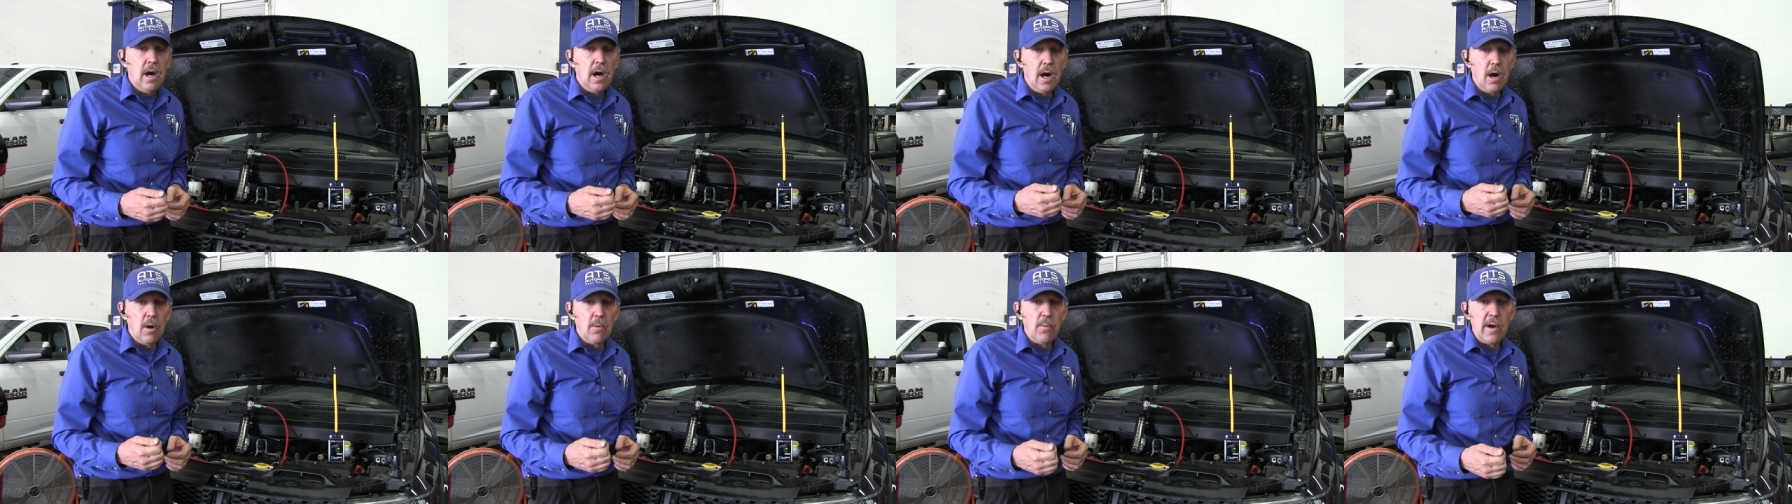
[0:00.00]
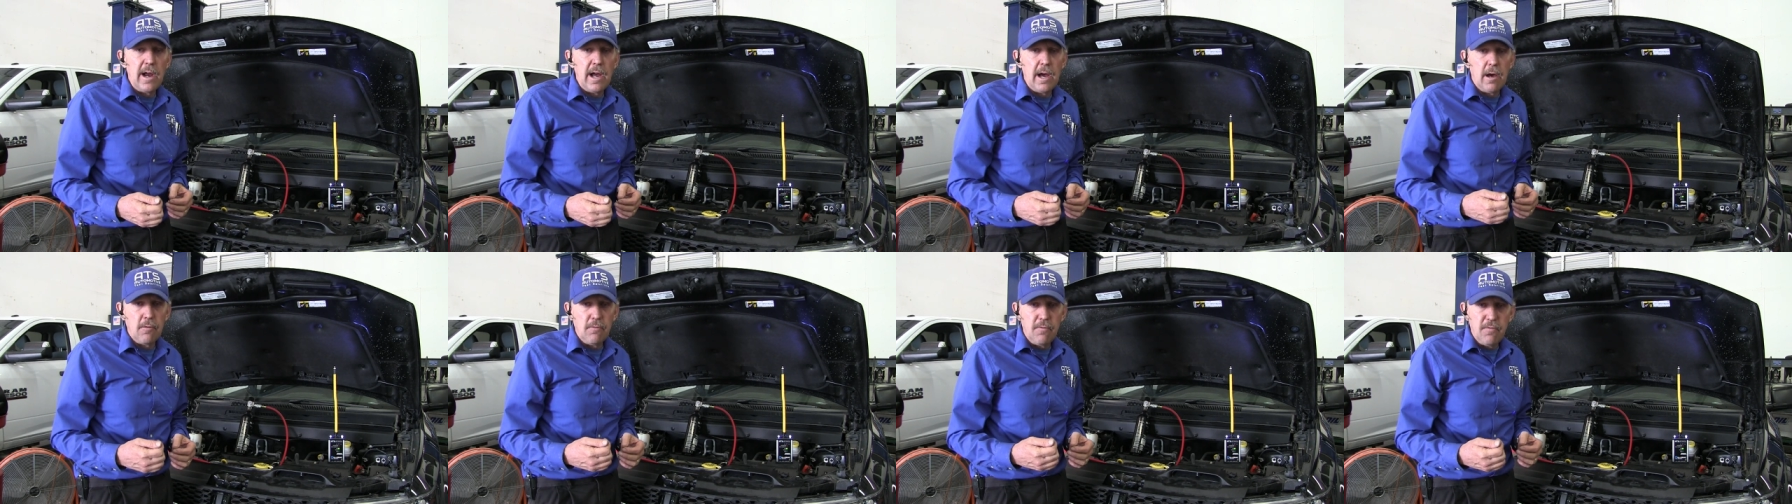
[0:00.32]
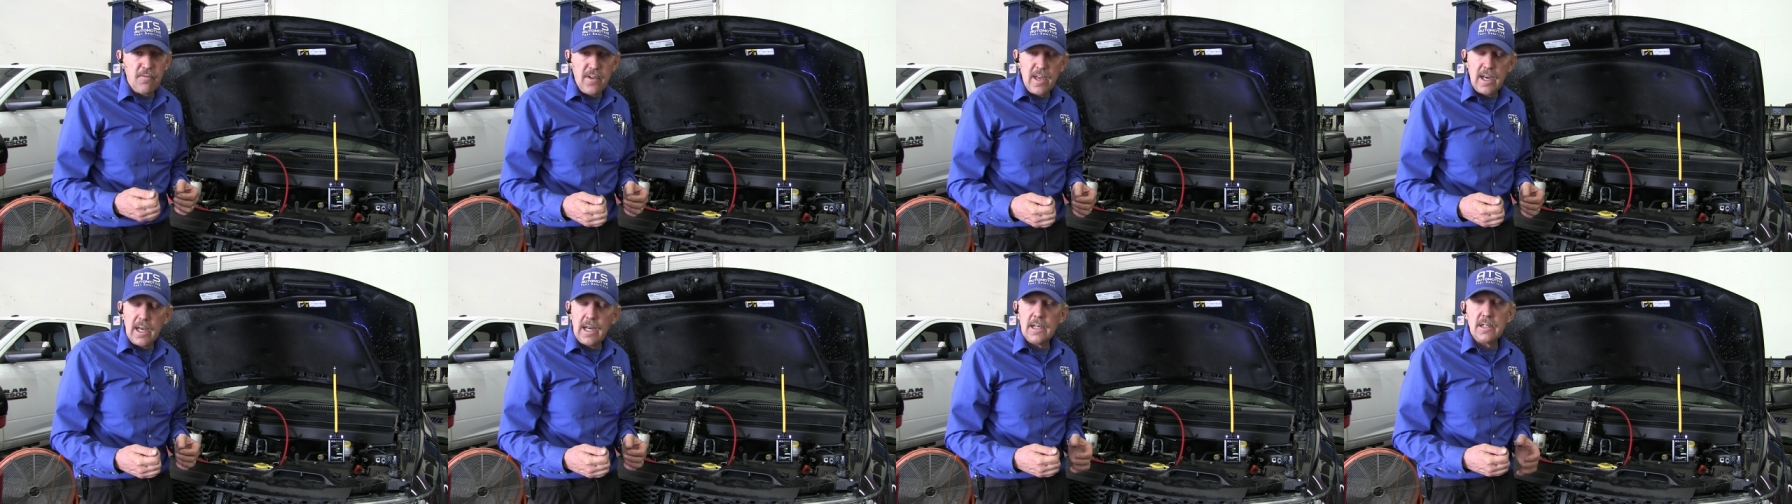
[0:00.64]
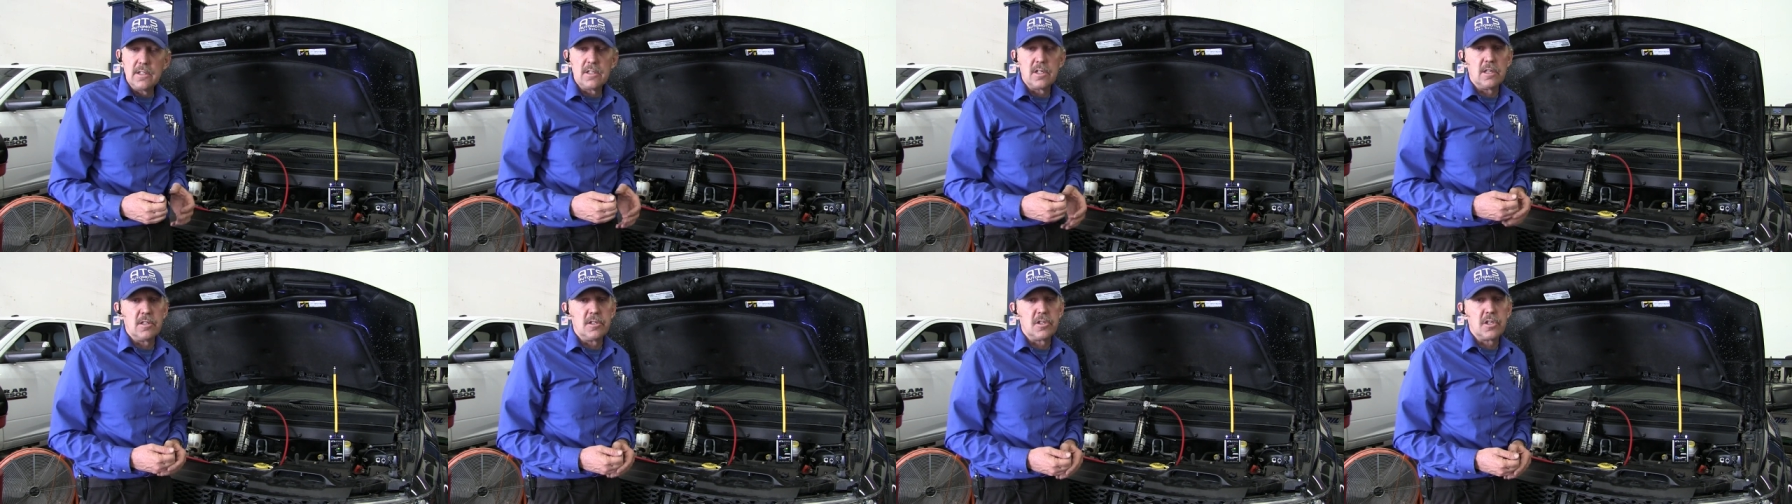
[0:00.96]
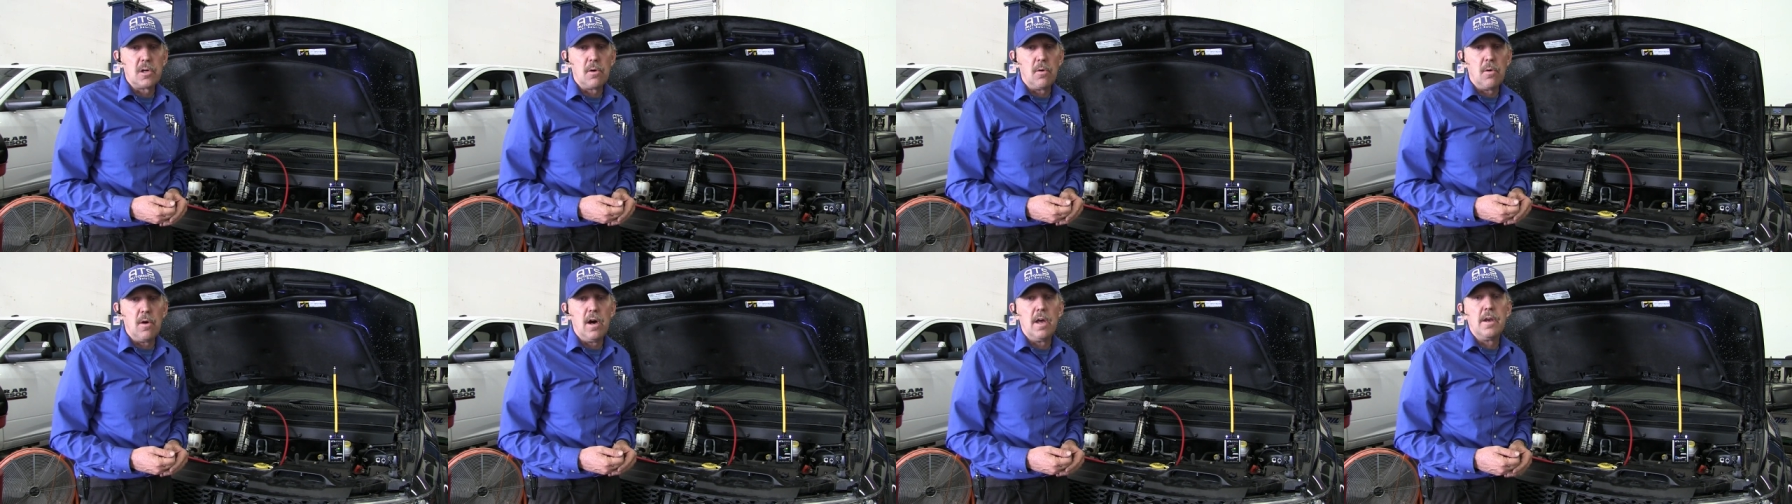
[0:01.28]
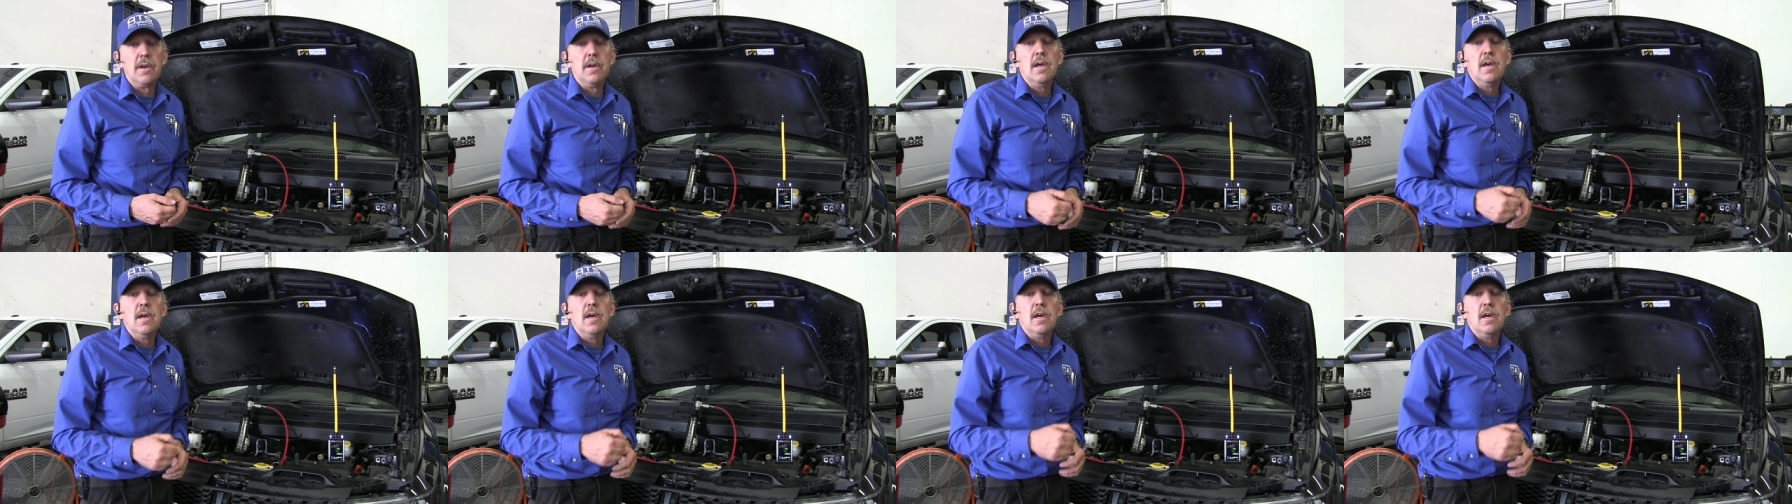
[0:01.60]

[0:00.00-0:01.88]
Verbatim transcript: around fittings and so on.